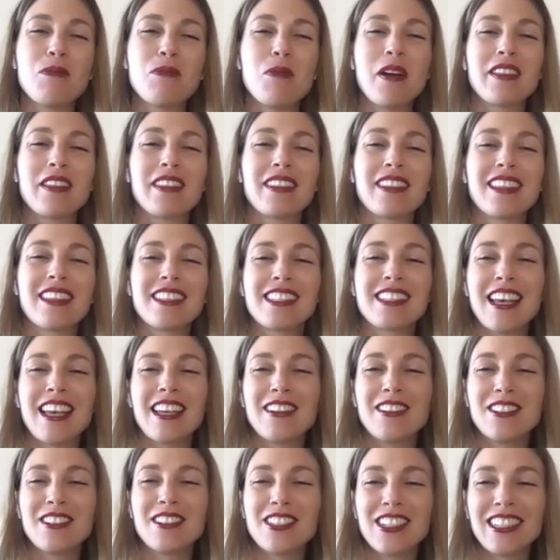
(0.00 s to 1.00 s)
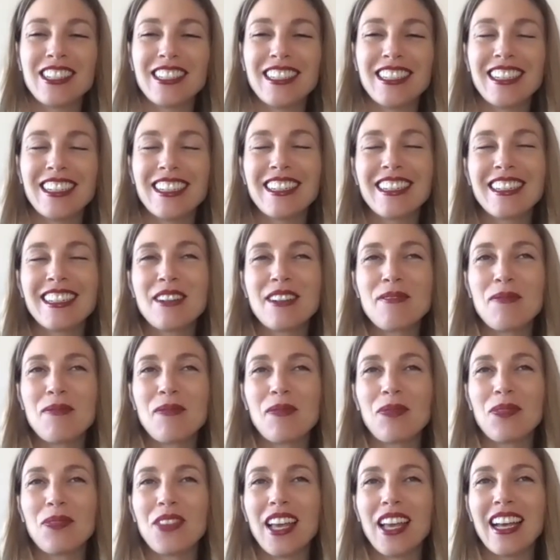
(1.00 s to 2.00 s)
with this energy?
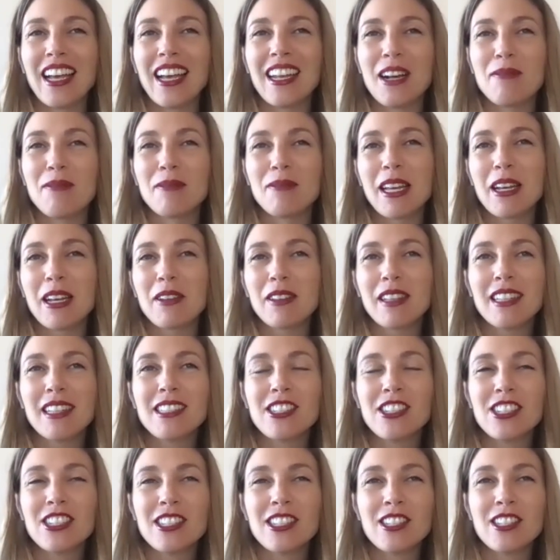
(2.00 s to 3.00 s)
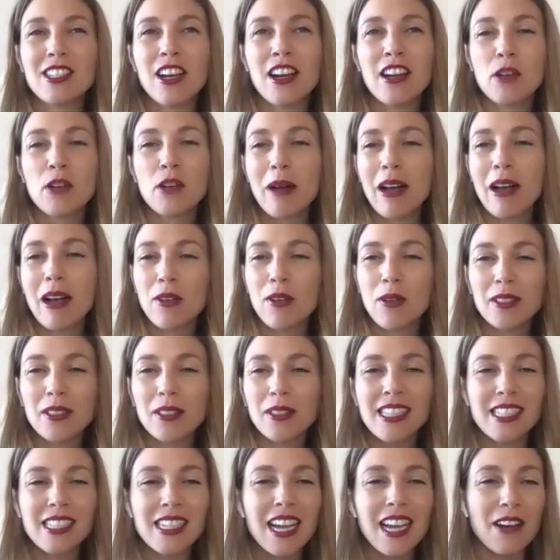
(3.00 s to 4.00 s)
And I'm like, let's just talk about
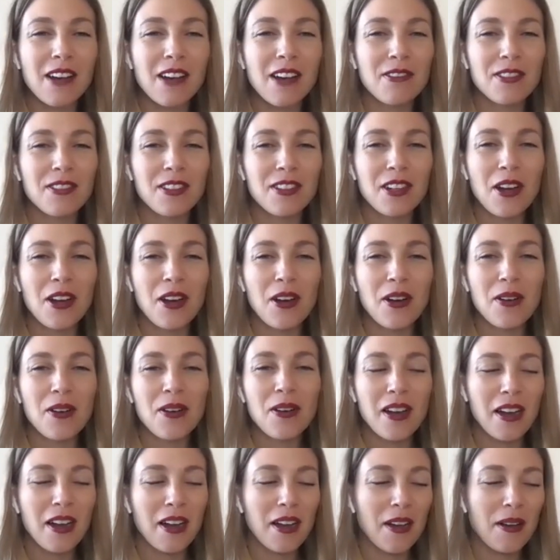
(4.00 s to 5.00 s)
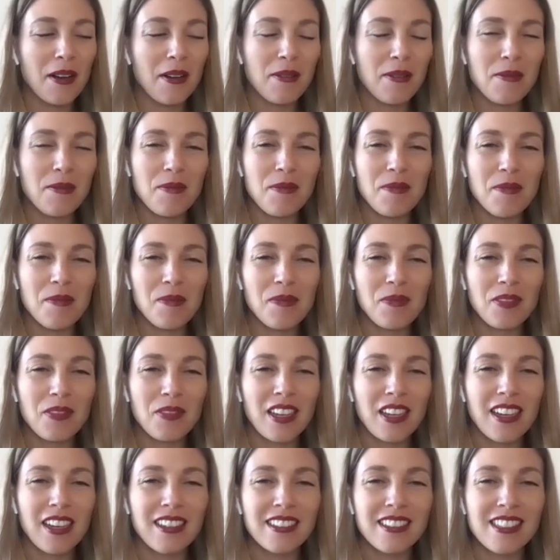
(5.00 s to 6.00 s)
old stuff, you know? Um,
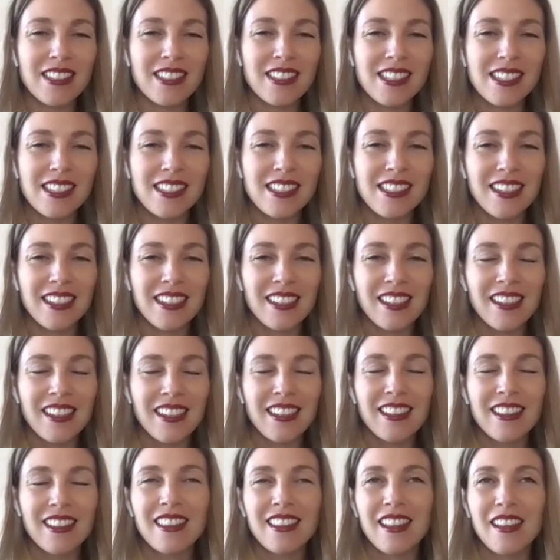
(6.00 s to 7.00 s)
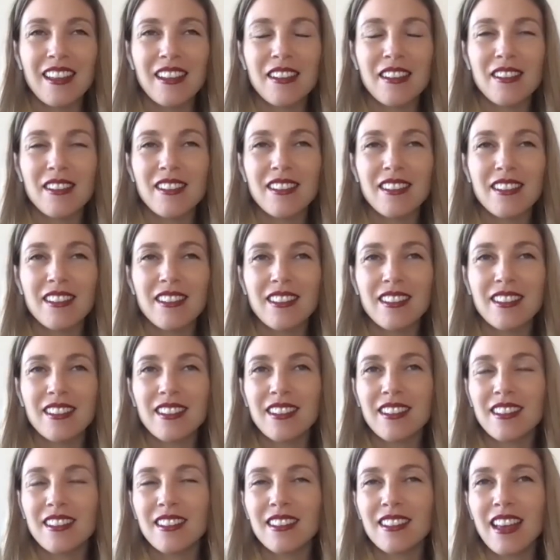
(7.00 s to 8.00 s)
because the,
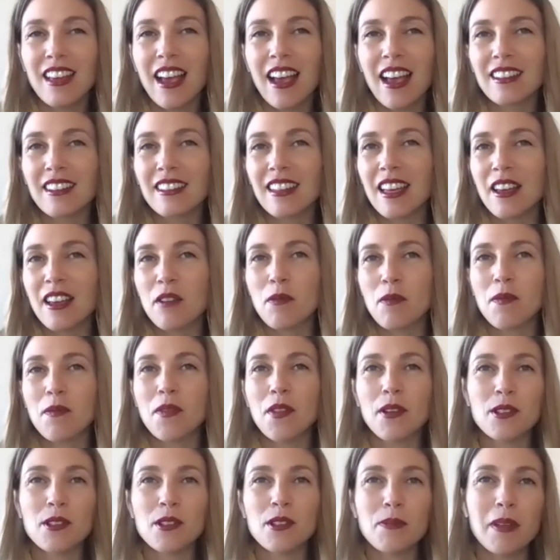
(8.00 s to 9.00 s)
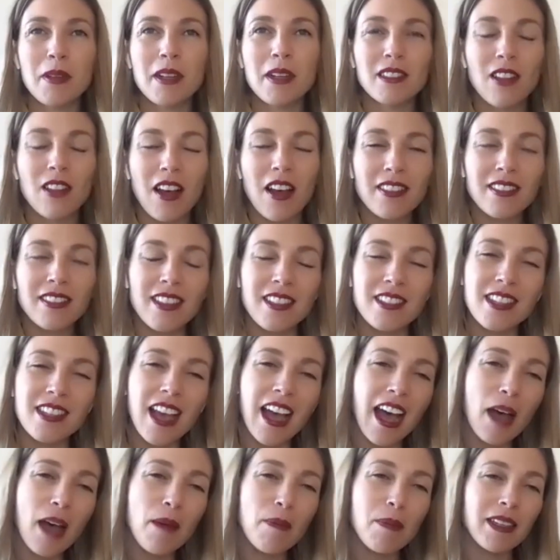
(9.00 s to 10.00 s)
yeah, like, there's been a lot that's
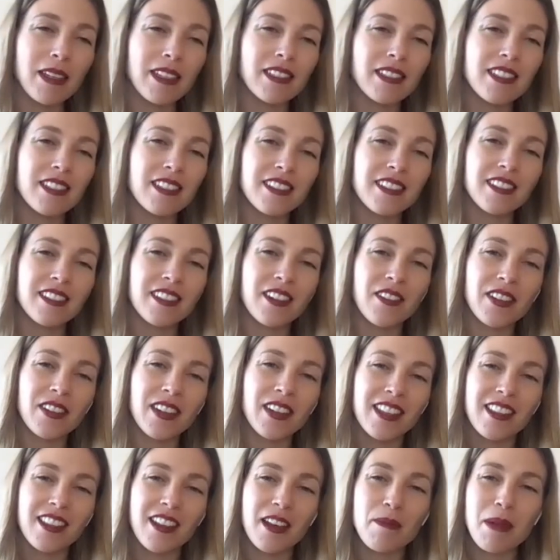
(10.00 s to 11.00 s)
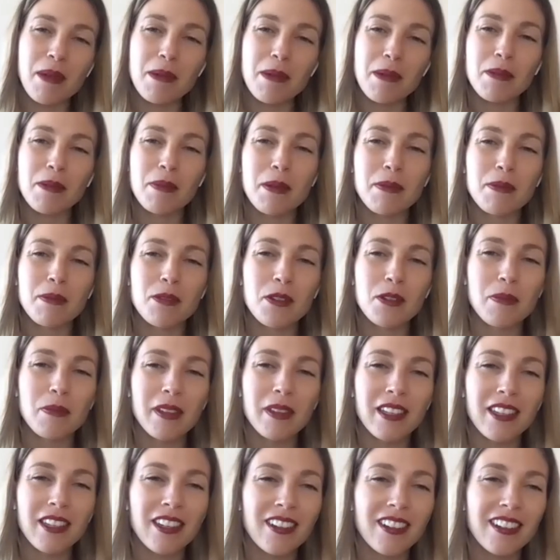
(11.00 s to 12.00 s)
happened, you know? And I thought maybe people would
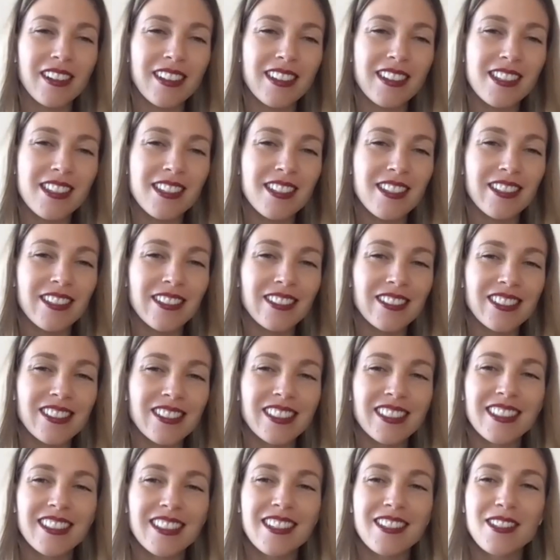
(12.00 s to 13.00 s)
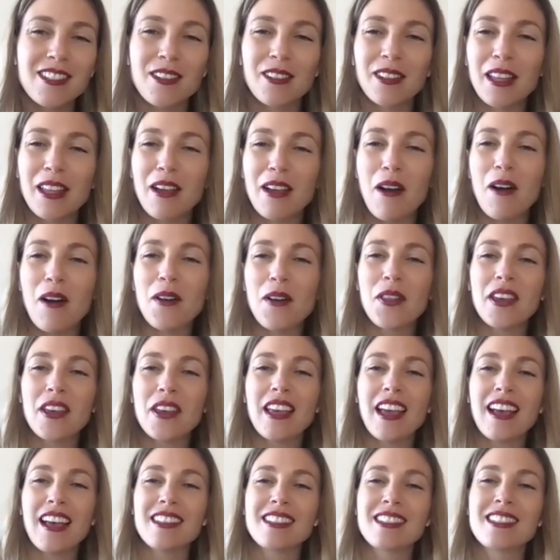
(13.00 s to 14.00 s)
be curious too. So, like, all the
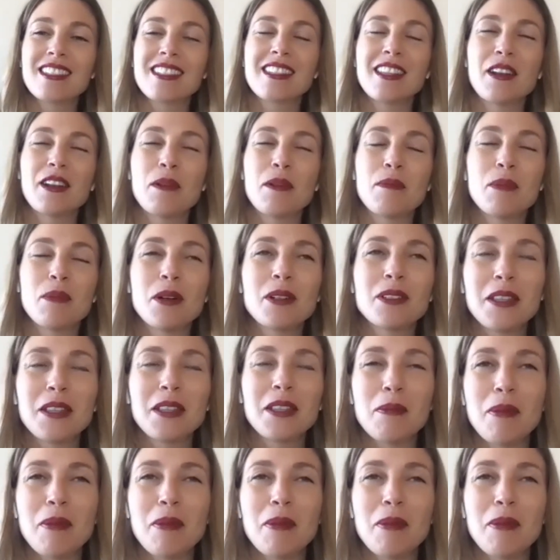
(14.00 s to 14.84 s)
guests that are booked on